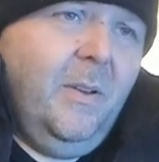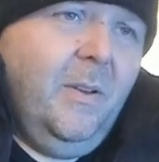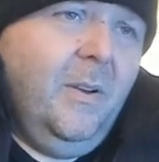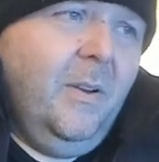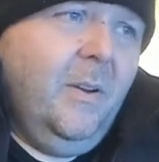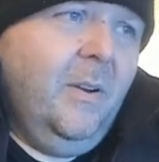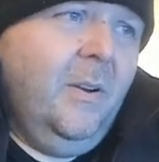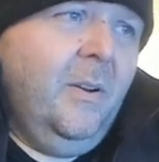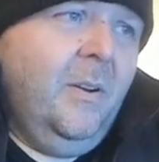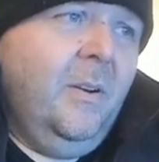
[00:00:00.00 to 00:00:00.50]

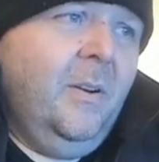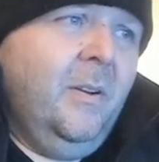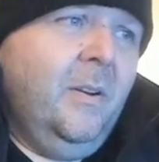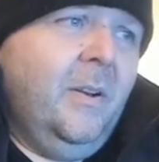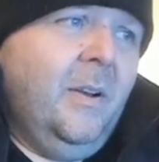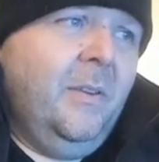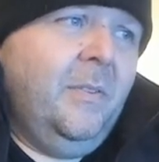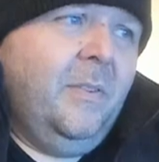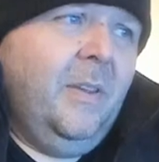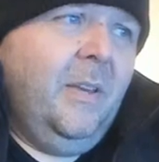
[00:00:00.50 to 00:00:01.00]
Uh,
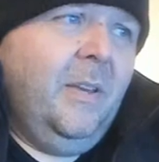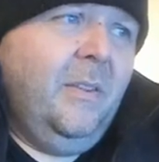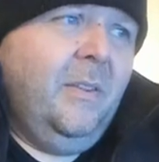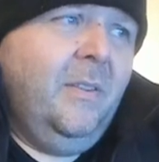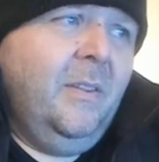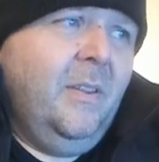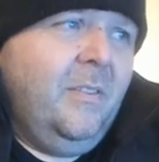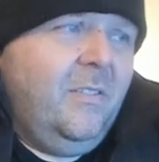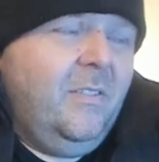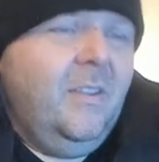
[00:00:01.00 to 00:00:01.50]
I think
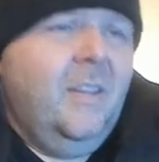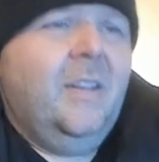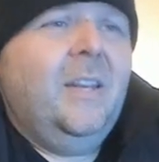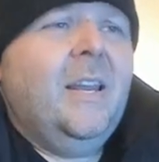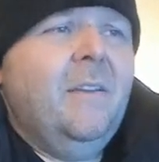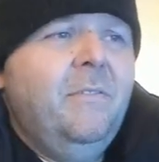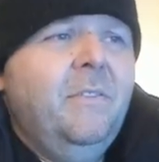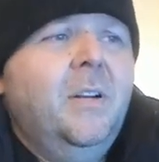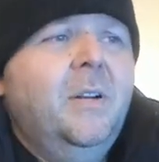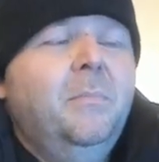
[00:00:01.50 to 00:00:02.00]
this
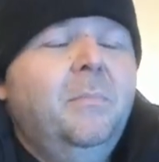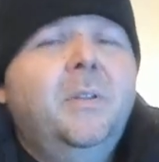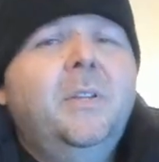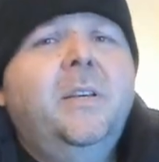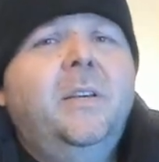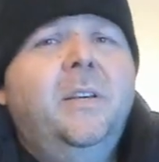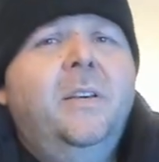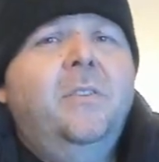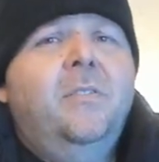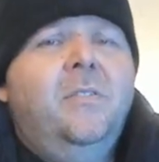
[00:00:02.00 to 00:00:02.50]

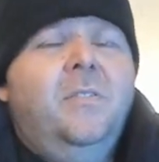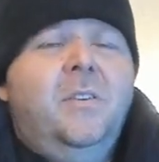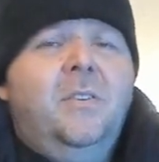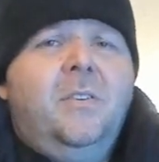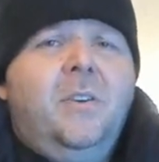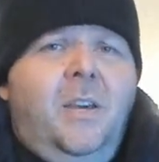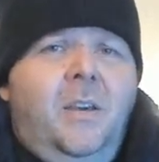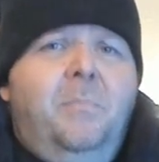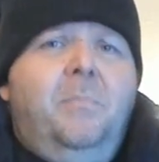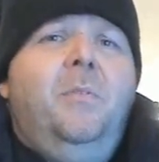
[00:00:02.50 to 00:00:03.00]
inevitably is the
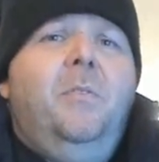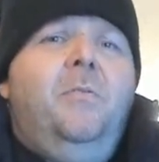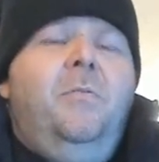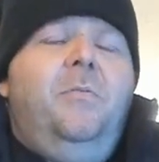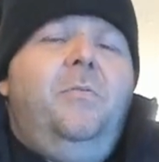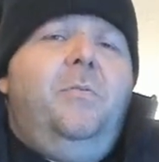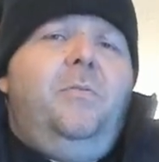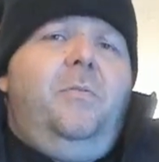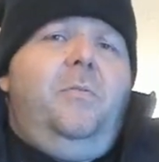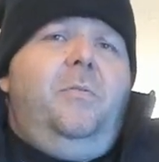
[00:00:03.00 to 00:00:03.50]
type
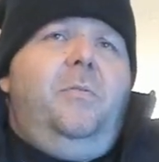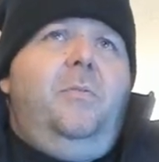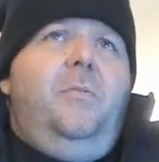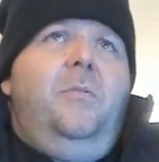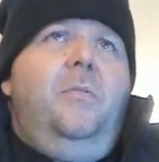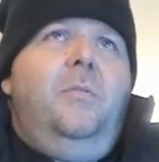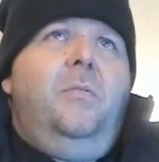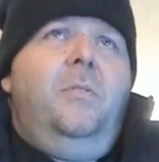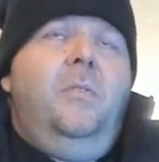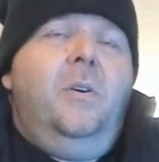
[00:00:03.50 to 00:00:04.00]
of
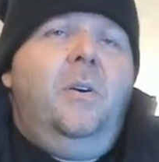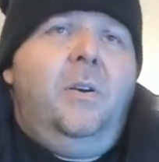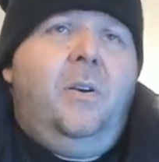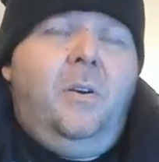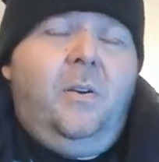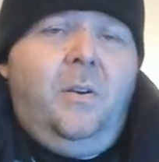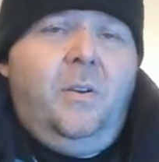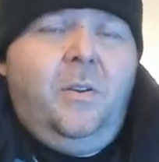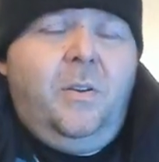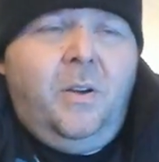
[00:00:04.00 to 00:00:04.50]

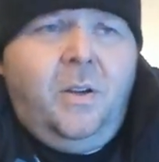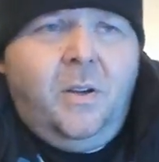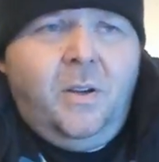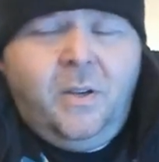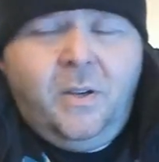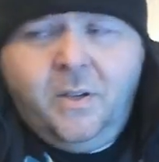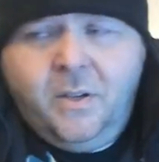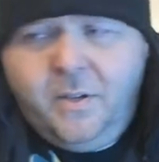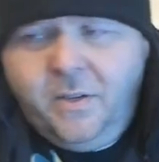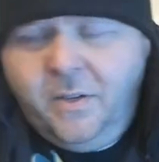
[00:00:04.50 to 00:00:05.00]
uh,